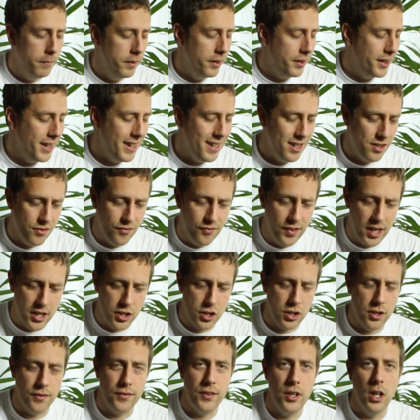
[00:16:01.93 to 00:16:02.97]
These
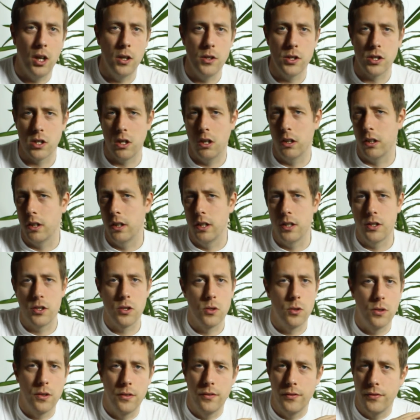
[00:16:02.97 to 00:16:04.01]
vegetative notes are going to
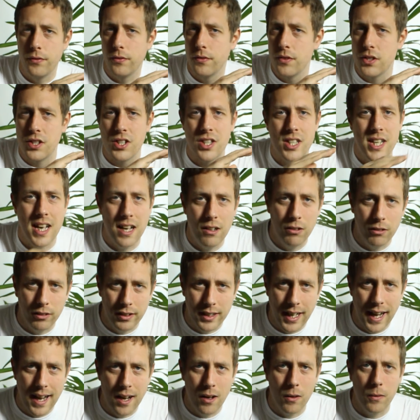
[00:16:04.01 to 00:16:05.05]
sort of settle
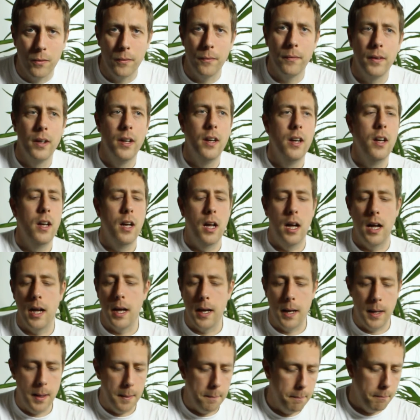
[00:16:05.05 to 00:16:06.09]
down
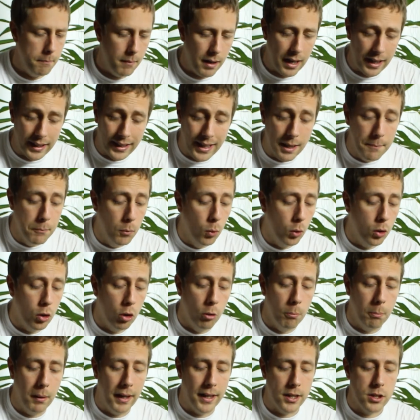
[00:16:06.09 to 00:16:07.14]
and get more
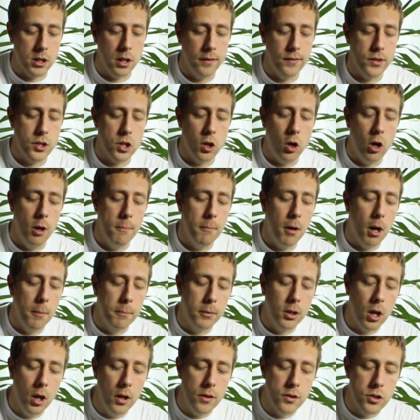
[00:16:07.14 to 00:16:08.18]
complex over time. I'm
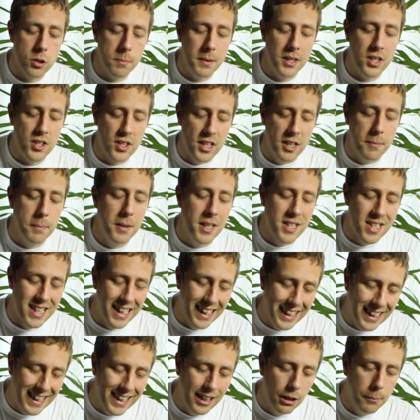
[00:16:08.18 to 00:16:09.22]
going to be steeping this a
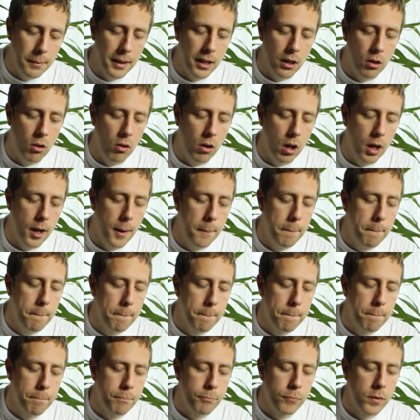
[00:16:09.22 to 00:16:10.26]
little bit longer
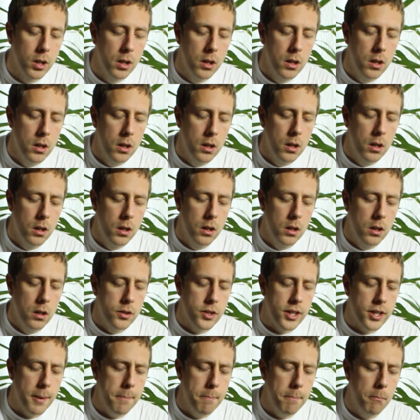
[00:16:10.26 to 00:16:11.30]

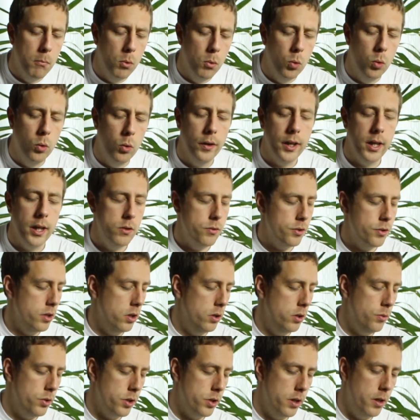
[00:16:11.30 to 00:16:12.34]
to get more of those
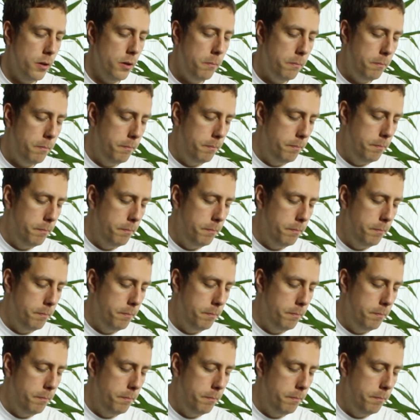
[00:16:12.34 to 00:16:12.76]
notes out.